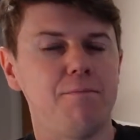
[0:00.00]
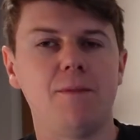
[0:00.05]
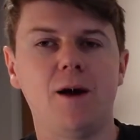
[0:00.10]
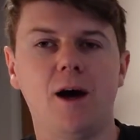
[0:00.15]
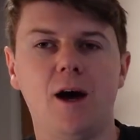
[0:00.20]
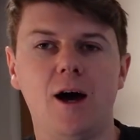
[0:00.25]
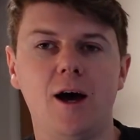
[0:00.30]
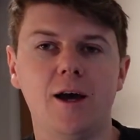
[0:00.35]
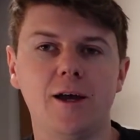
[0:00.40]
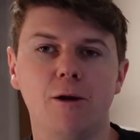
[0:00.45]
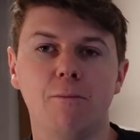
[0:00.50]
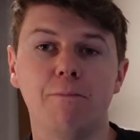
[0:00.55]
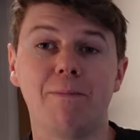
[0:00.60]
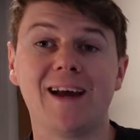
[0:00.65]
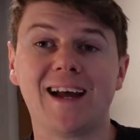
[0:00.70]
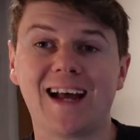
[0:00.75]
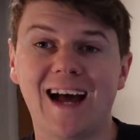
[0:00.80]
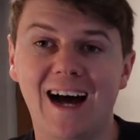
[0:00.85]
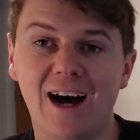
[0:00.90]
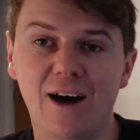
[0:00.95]
You know,
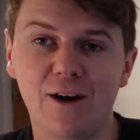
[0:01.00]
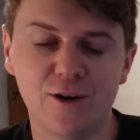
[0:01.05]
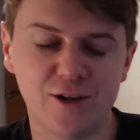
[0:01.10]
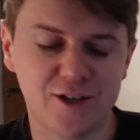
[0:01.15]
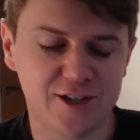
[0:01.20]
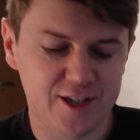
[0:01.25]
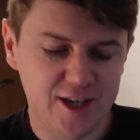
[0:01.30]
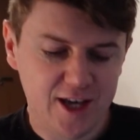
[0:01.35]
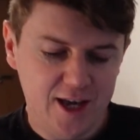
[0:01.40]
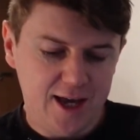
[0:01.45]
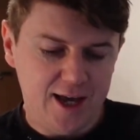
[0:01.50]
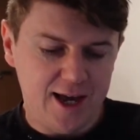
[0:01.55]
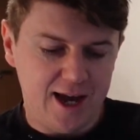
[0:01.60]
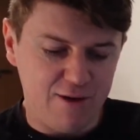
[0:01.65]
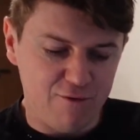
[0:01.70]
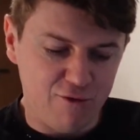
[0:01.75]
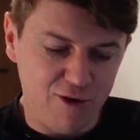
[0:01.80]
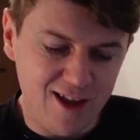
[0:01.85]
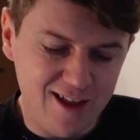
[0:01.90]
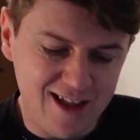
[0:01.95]
big house.
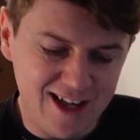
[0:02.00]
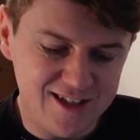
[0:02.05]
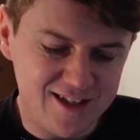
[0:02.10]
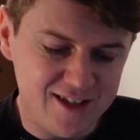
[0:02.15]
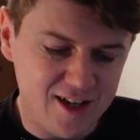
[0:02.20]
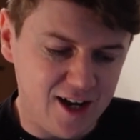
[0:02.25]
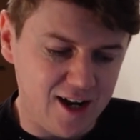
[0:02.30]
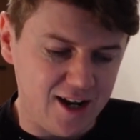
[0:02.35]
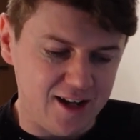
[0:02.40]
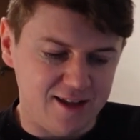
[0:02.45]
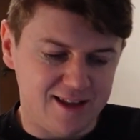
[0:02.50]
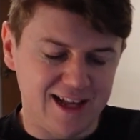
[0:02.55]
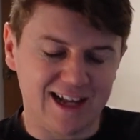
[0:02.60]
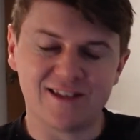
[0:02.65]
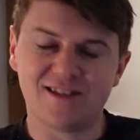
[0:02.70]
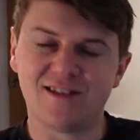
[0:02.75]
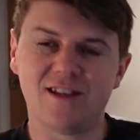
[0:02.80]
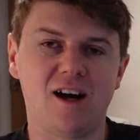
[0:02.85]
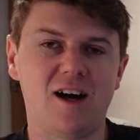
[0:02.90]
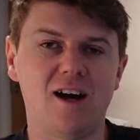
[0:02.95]
And really, that's
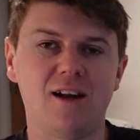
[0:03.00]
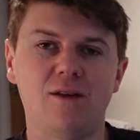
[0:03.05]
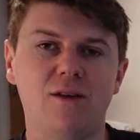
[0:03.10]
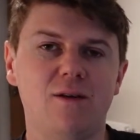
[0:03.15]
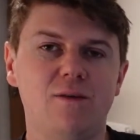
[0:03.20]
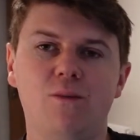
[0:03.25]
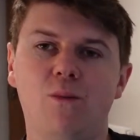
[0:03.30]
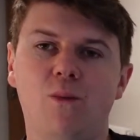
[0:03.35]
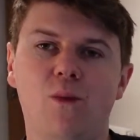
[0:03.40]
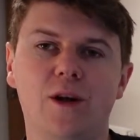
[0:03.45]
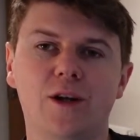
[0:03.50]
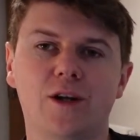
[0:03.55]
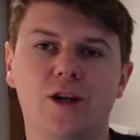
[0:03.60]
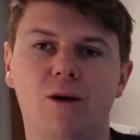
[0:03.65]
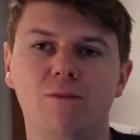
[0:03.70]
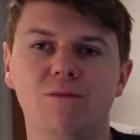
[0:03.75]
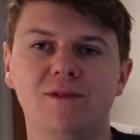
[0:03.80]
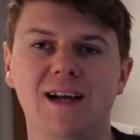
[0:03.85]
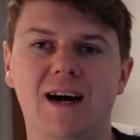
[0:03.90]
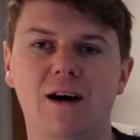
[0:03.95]
not what it
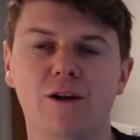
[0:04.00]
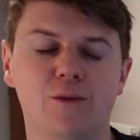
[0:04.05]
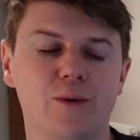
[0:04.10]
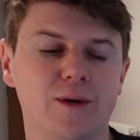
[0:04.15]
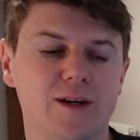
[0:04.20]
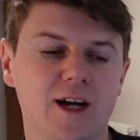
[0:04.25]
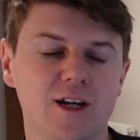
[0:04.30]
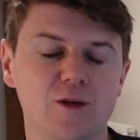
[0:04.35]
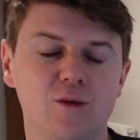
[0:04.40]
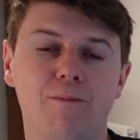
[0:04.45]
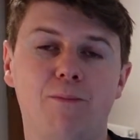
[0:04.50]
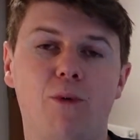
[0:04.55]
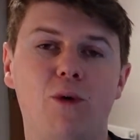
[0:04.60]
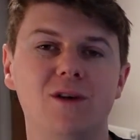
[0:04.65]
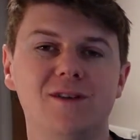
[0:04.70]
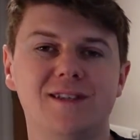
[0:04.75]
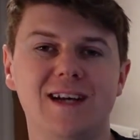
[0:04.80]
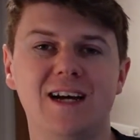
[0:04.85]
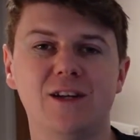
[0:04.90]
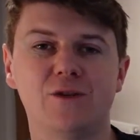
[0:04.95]
comes down to, it, guys. What
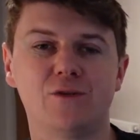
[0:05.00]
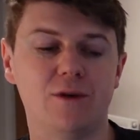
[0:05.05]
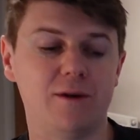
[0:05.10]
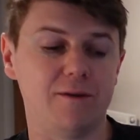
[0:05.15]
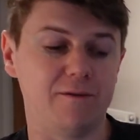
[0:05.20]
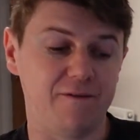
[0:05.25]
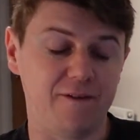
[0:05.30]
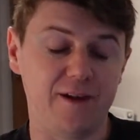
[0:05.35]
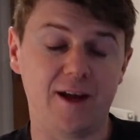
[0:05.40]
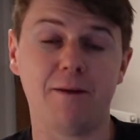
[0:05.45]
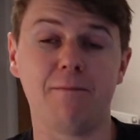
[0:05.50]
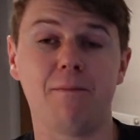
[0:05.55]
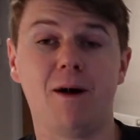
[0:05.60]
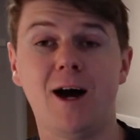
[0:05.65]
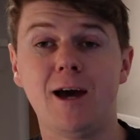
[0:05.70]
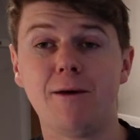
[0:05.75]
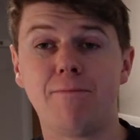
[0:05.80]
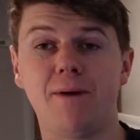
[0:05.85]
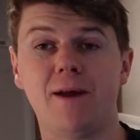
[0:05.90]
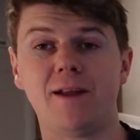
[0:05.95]
boils down to it, in
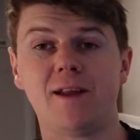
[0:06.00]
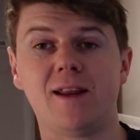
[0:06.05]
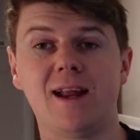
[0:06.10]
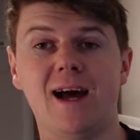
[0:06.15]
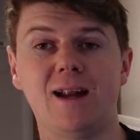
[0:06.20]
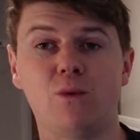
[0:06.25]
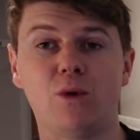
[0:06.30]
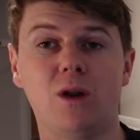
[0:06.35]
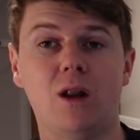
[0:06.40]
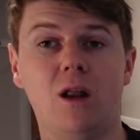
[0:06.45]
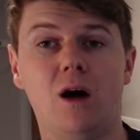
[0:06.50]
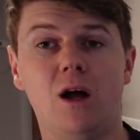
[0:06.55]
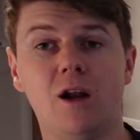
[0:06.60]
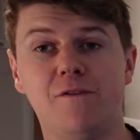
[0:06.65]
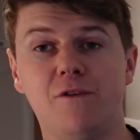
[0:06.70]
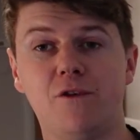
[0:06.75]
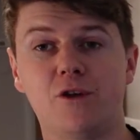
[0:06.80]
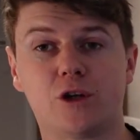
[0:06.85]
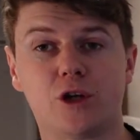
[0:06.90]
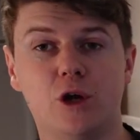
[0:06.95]
my opinion, and what a lot
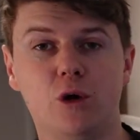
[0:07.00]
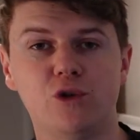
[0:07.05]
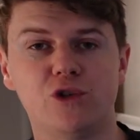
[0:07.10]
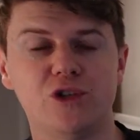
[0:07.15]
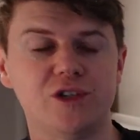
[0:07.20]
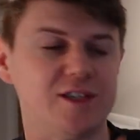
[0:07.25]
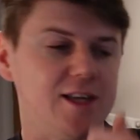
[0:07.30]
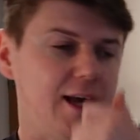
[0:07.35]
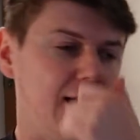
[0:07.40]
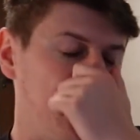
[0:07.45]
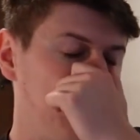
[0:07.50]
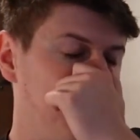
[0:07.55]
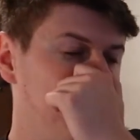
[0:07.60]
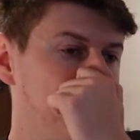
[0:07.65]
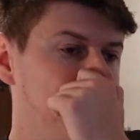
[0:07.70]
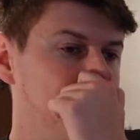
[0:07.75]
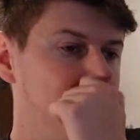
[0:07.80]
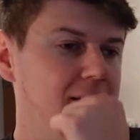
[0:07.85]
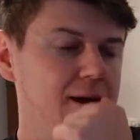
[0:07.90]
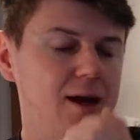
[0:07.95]
of other coaches say,
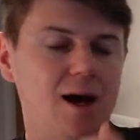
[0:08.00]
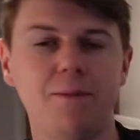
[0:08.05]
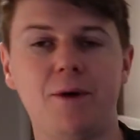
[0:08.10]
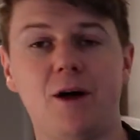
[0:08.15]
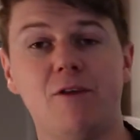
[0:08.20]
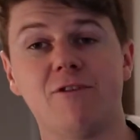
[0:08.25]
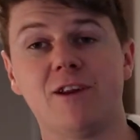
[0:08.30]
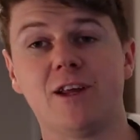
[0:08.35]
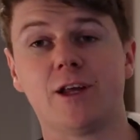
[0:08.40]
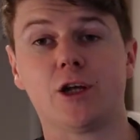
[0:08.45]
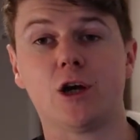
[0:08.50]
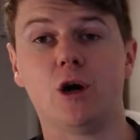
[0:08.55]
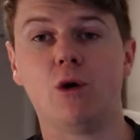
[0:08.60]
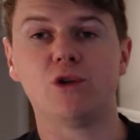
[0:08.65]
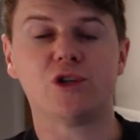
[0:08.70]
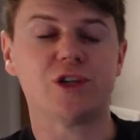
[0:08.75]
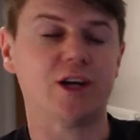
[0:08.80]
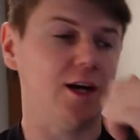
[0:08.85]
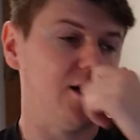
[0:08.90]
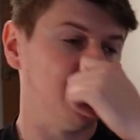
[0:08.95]
I'm not really a
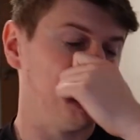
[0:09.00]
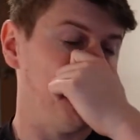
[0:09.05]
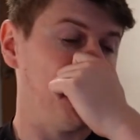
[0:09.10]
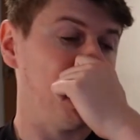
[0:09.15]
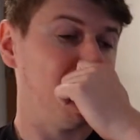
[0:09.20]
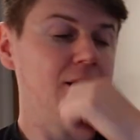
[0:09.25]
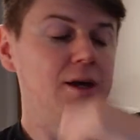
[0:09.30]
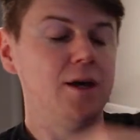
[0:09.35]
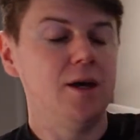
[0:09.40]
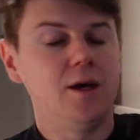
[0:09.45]
coach, guys, but